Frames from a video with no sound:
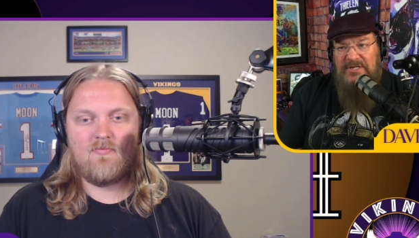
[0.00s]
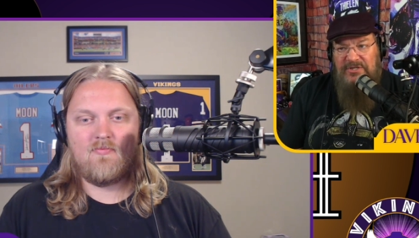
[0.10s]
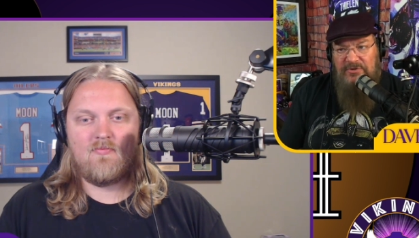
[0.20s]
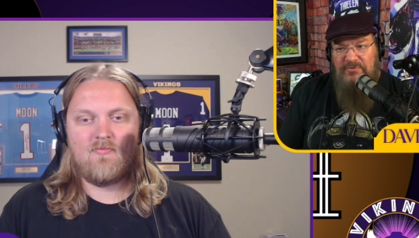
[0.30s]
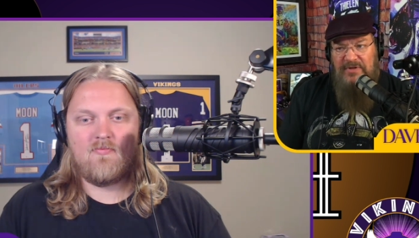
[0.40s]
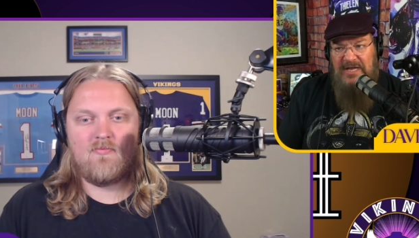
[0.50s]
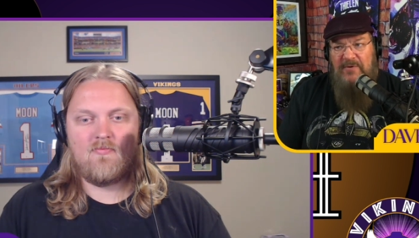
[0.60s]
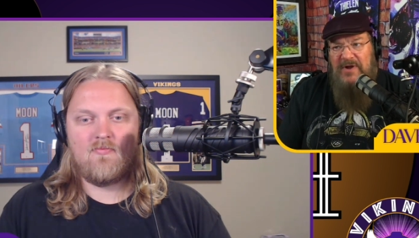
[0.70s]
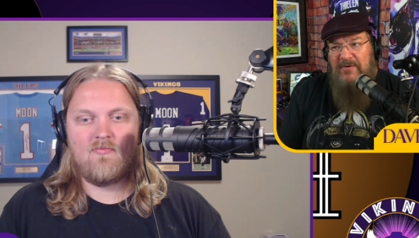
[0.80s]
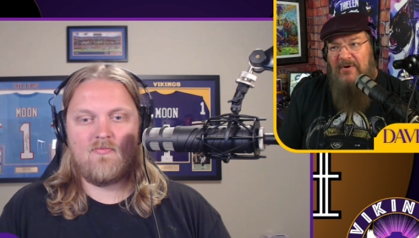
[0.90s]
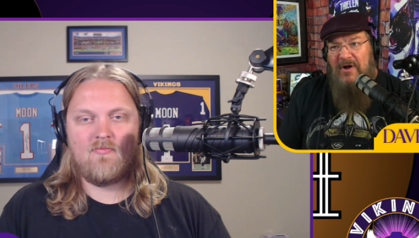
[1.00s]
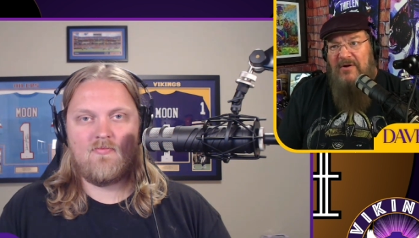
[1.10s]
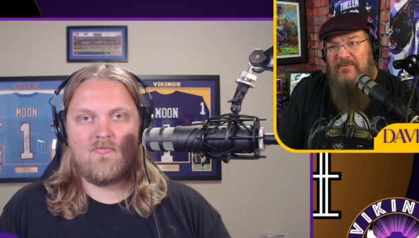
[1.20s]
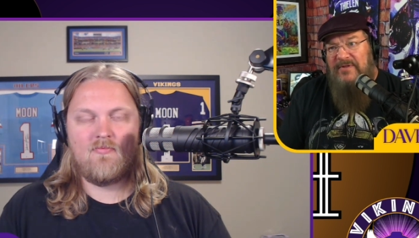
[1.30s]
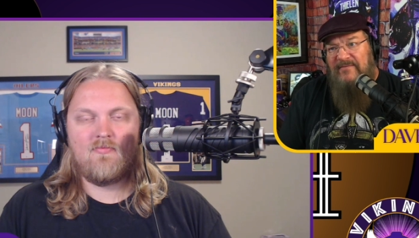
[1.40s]
Speaker 1: did you think went
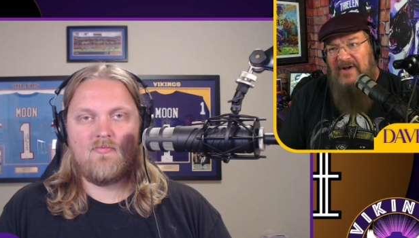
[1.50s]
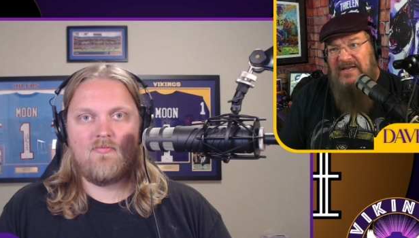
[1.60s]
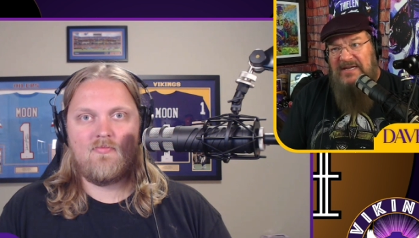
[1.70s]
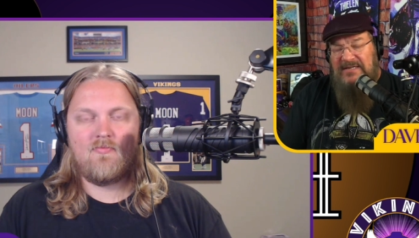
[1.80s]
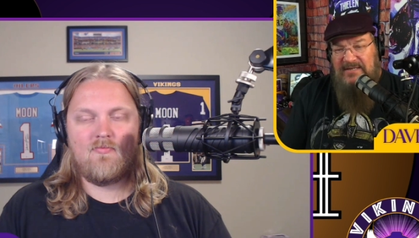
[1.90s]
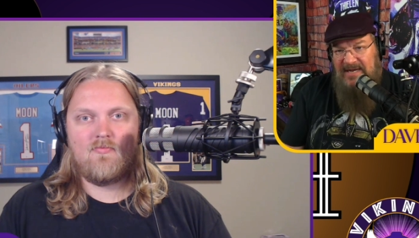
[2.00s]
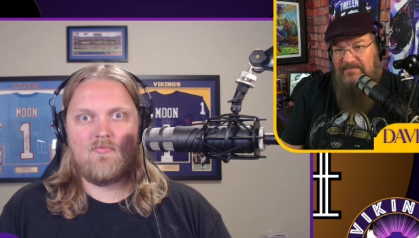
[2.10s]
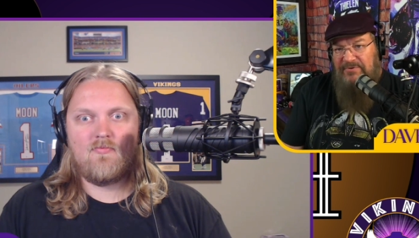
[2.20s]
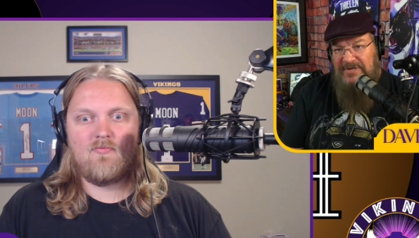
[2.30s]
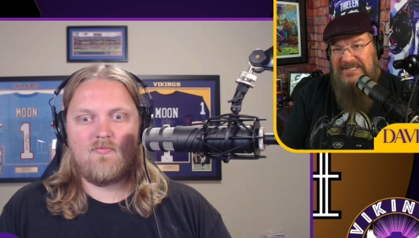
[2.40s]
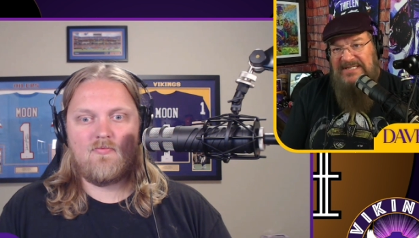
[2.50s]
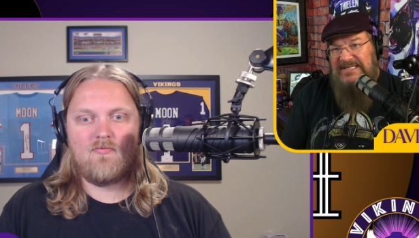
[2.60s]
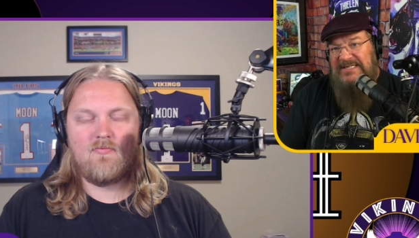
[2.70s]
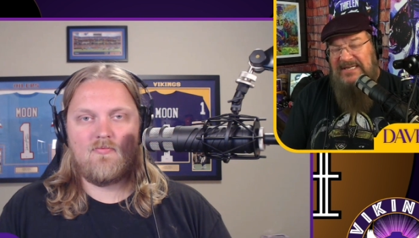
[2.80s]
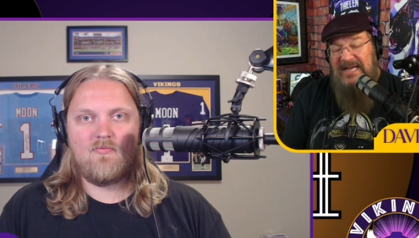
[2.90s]
wrong with the Vikings in that
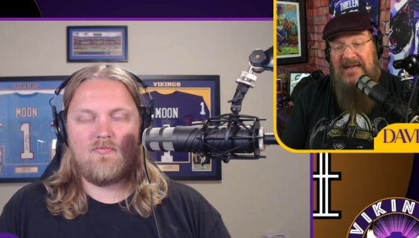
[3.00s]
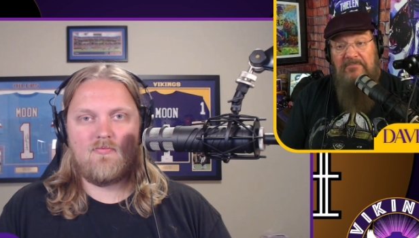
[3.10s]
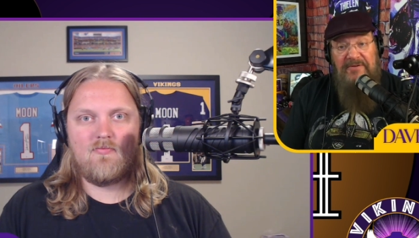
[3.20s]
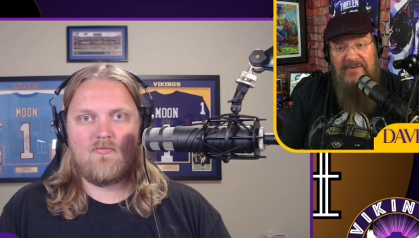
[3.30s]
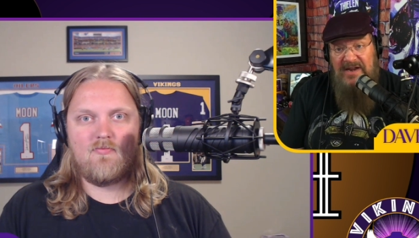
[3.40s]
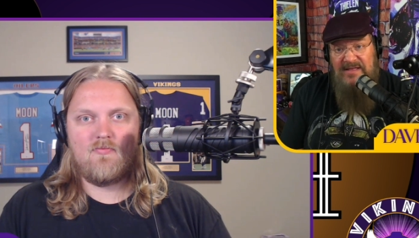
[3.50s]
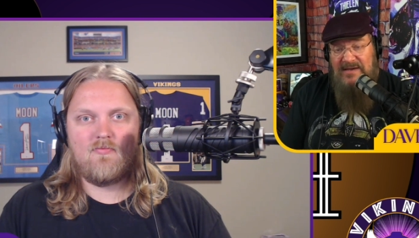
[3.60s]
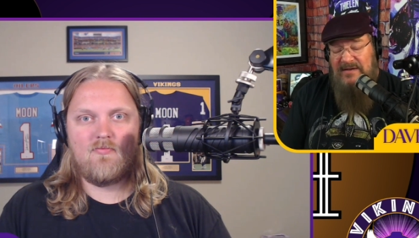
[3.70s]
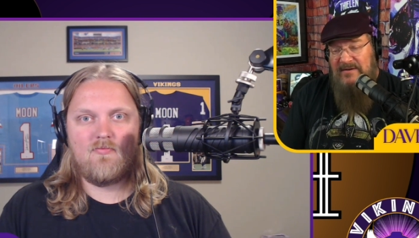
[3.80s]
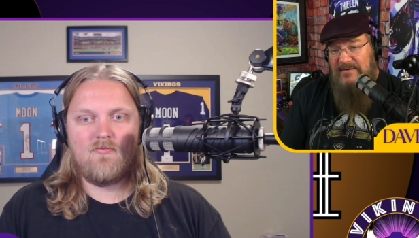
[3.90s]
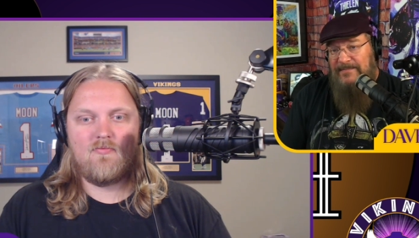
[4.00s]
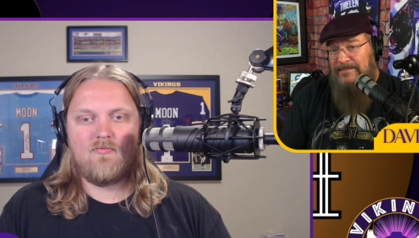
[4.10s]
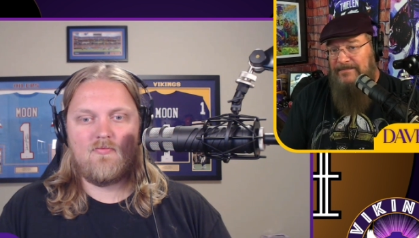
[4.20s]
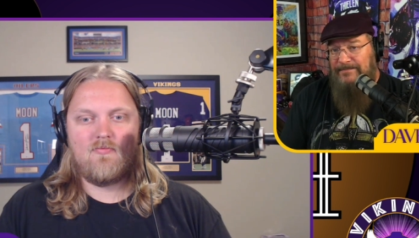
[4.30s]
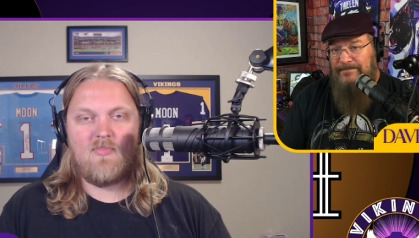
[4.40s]
preseason game, if anything?
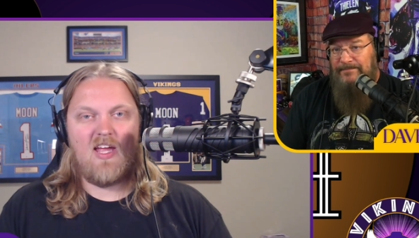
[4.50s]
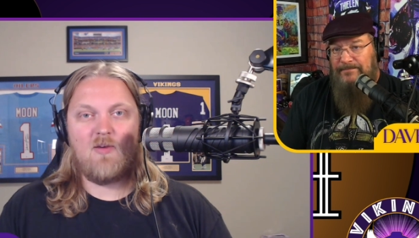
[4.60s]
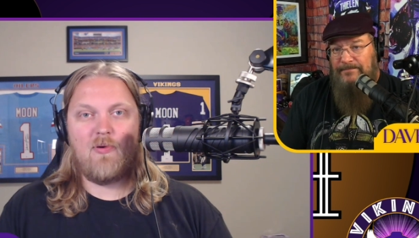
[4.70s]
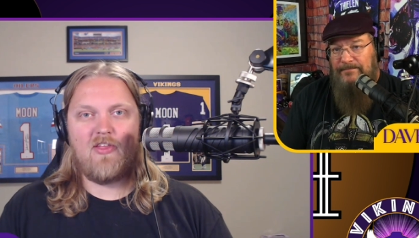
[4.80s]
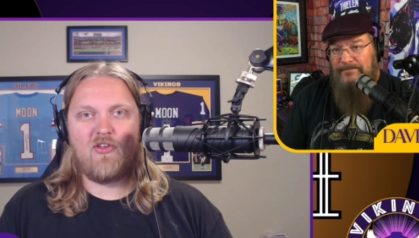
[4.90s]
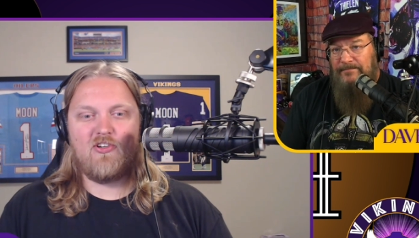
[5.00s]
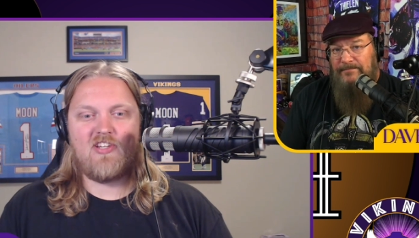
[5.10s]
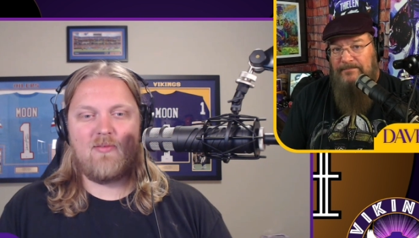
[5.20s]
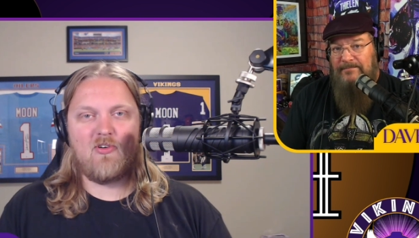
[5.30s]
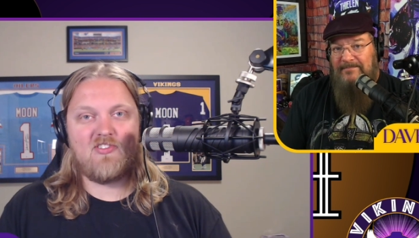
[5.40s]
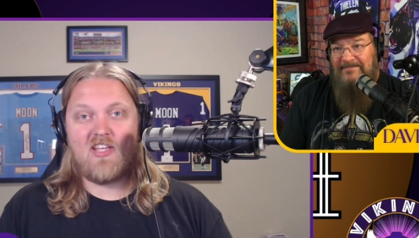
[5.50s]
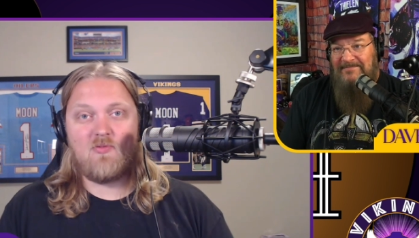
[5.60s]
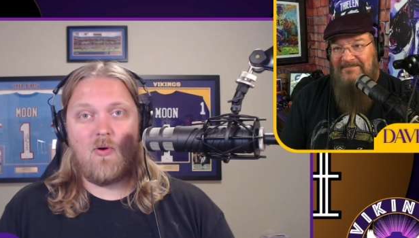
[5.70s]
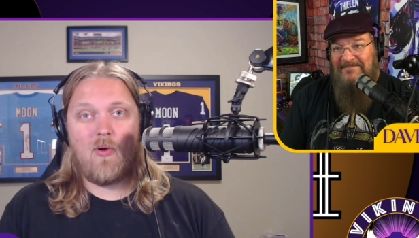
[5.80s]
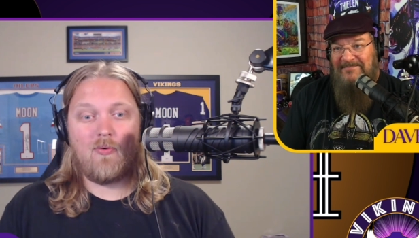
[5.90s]
Speaker 2: They had to play third teamers.
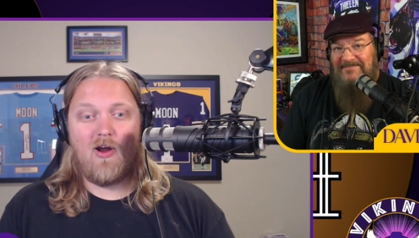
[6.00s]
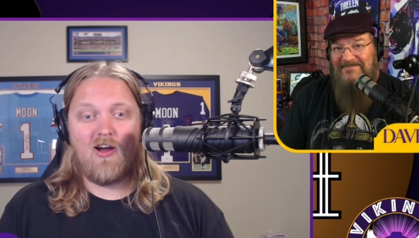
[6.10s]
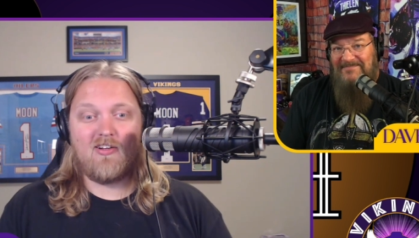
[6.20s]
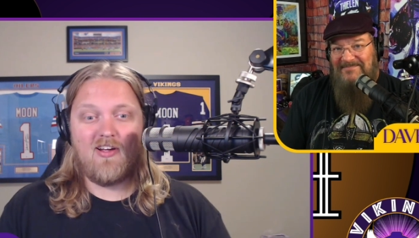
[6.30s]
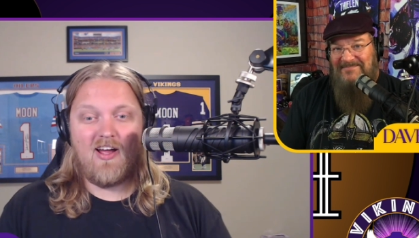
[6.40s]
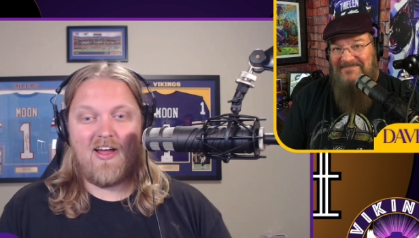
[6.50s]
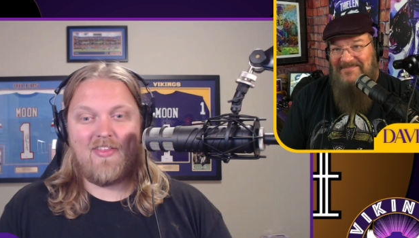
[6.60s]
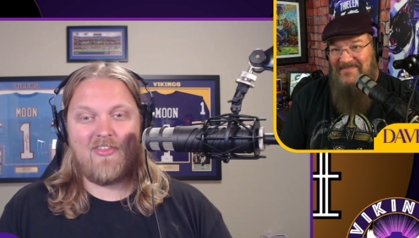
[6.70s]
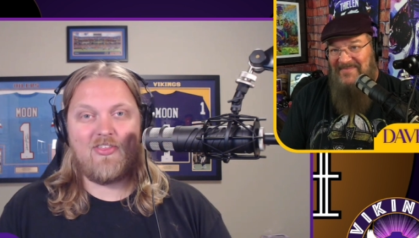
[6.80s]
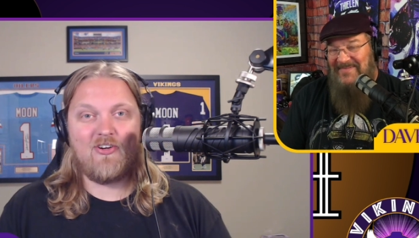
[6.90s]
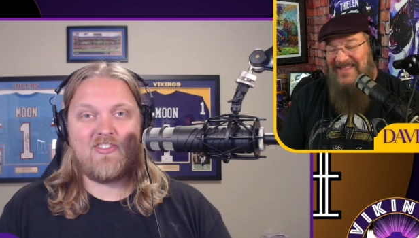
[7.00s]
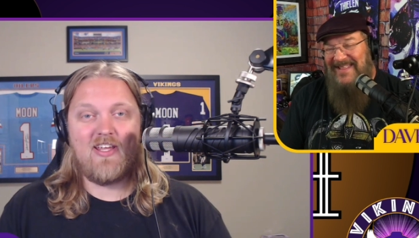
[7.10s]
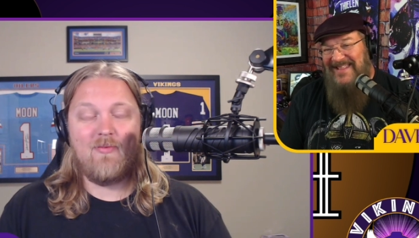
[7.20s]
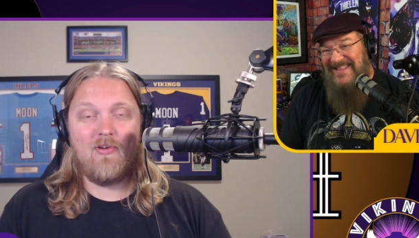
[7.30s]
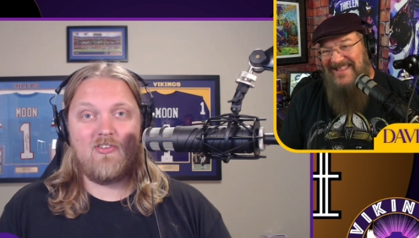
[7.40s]
That's what went wrong. Uh, the third
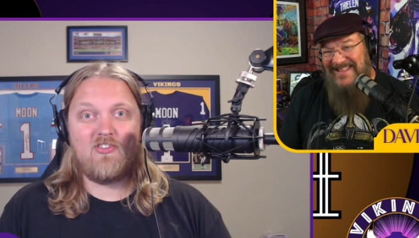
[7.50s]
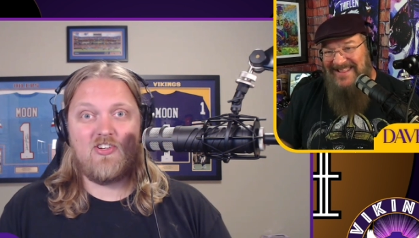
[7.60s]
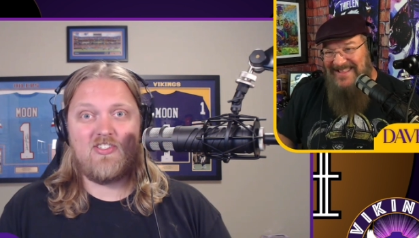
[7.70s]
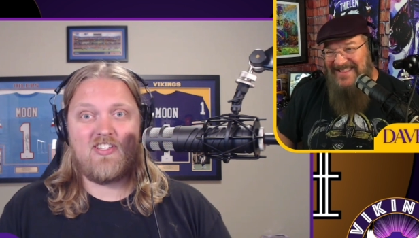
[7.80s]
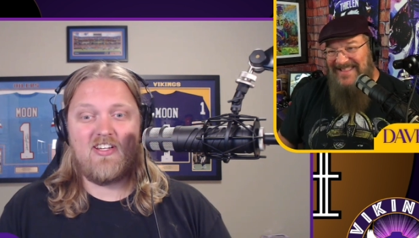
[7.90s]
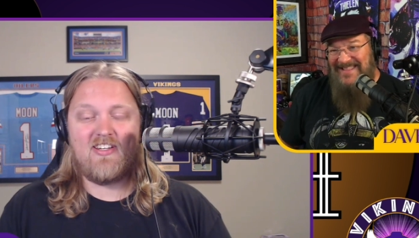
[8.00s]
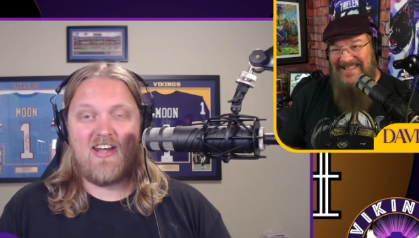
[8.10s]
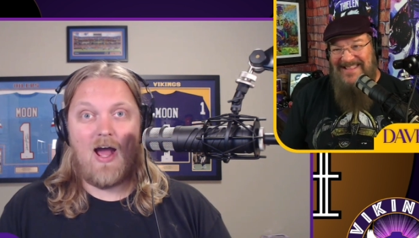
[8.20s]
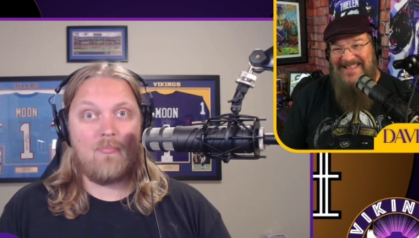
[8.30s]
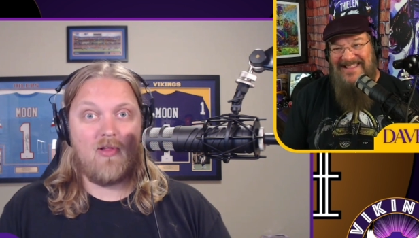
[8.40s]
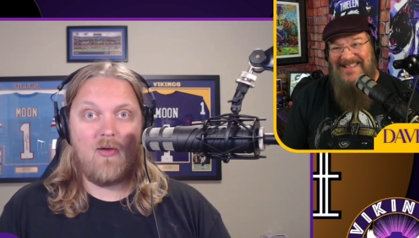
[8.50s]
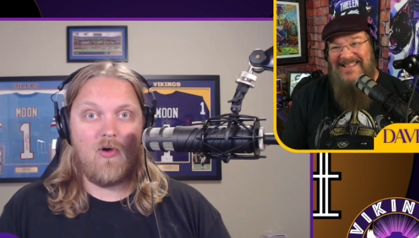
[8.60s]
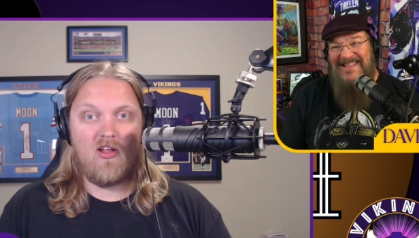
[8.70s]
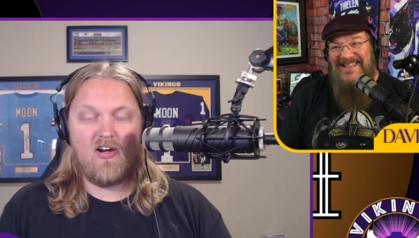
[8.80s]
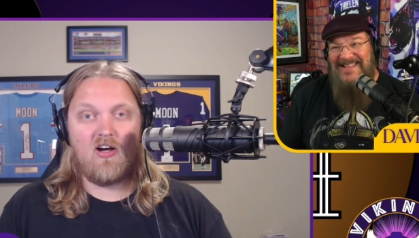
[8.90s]
team just did not play
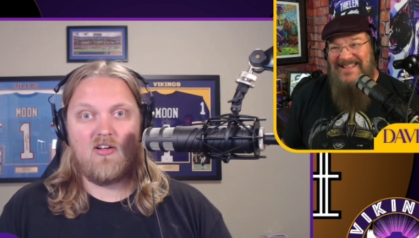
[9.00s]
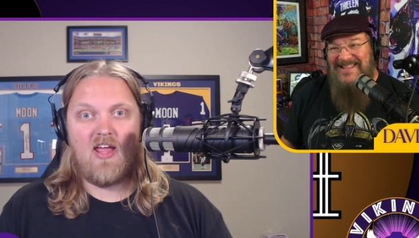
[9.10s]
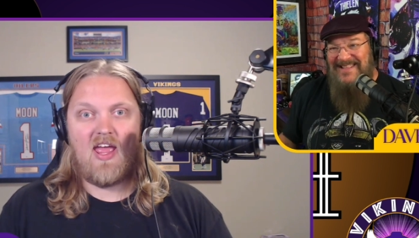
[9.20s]
well at all.